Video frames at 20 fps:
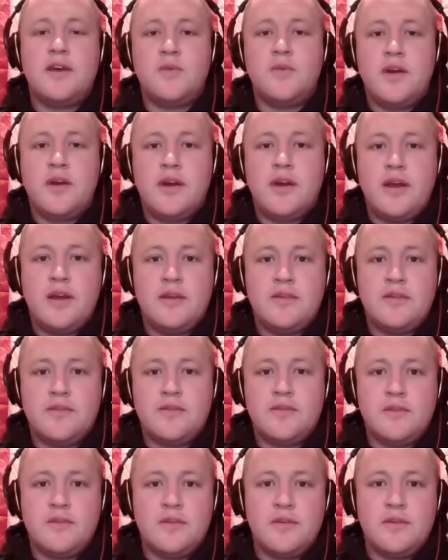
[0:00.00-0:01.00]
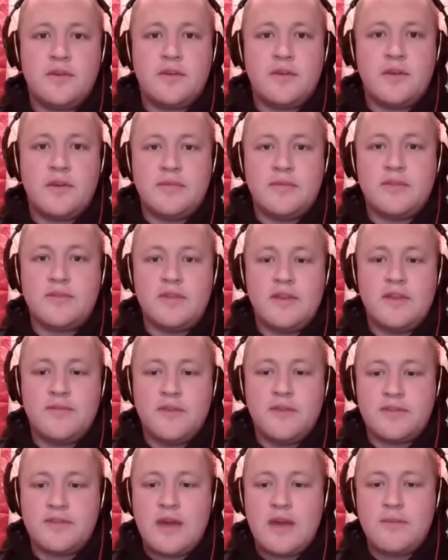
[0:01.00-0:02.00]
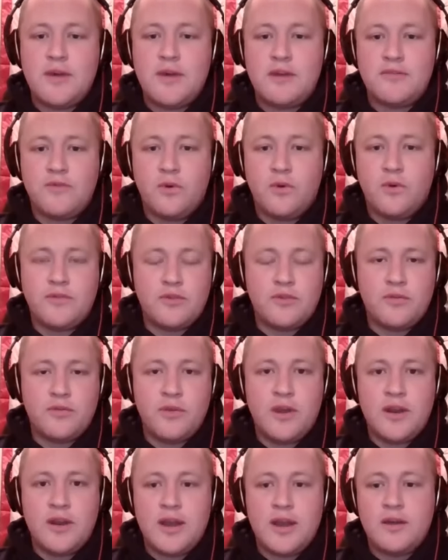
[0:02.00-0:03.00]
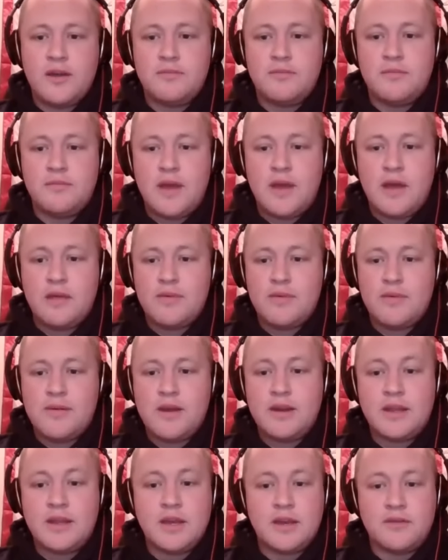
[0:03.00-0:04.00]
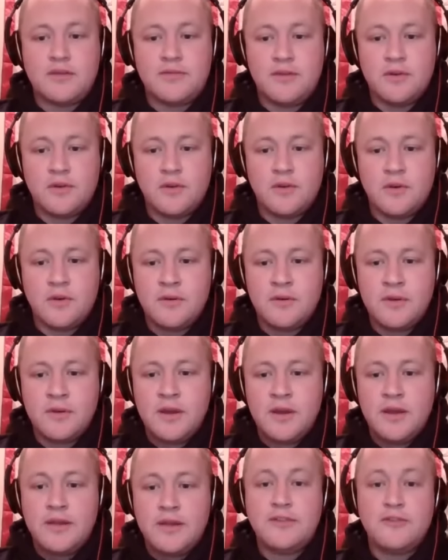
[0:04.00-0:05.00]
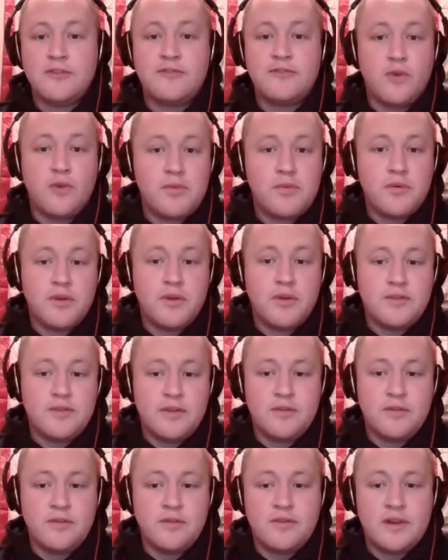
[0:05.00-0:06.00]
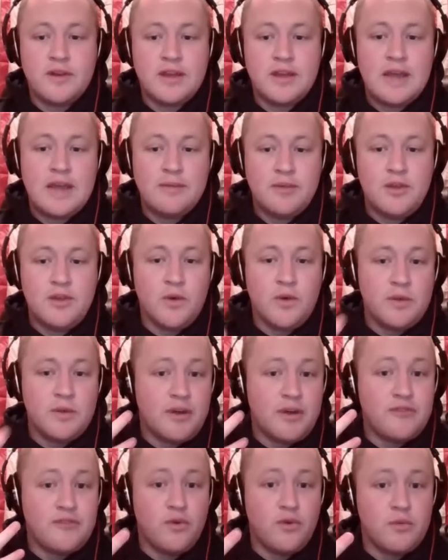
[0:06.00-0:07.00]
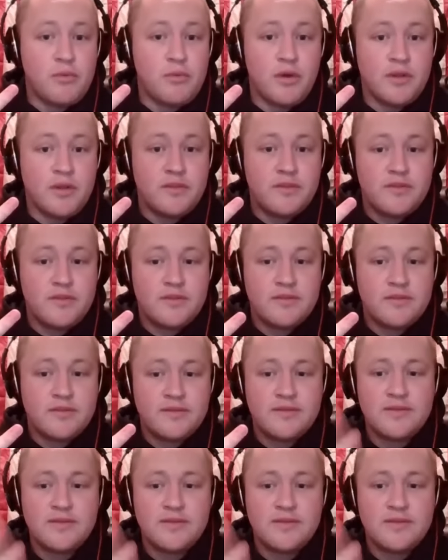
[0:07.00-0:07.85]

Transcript: whereas Clemson's defense came out, forced a 3-and-out, and Alabama had to kick a field goal. That's a 4-point difference in a game that you won by 4 points. It's